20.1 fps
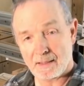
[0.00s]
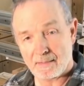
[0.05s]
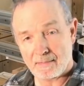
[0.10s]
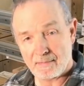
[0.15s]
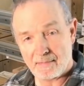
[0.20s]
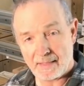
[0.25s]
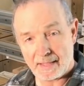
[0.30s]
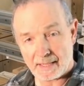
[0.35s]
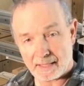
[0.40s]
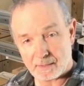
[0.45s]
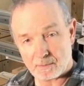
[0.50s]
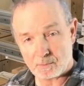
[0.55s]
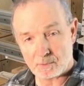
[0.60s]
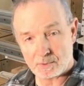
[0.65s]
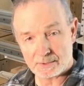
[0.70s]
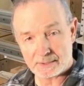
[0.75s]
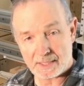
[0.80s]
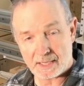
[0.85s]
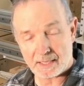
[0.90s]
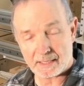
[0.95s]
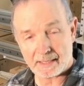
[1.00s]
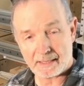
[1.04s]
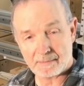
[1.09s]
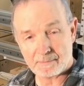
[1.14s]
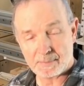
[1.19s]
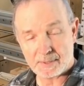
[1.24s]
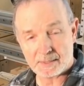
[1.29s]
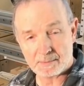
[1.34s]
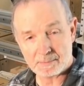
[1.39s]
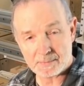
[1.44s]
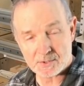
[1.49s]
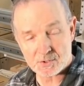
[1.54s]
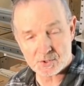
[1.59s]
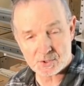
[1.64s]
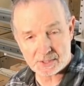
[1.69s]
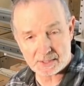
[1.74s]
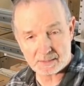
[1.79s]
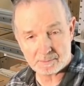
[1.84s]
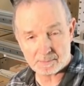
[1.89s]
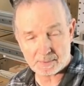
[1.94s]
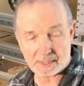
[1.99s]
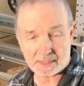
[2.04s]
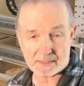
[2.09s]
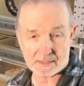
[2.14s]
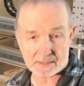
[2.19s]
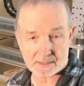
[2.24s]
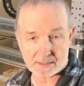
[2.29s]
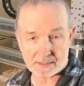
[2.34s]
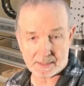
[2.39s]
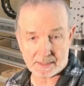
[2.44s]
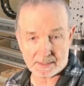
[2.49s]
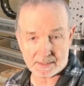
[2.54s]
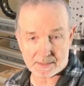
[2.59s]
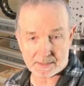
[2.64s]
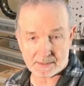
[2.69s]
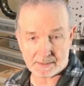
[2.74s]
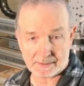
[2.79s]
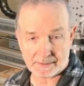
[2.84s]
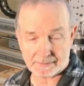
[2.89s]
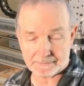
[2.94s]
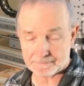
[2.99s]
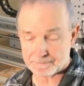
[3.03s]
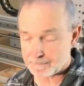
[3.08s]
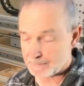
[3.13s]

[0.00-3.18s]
that will not have been machined by the CNC.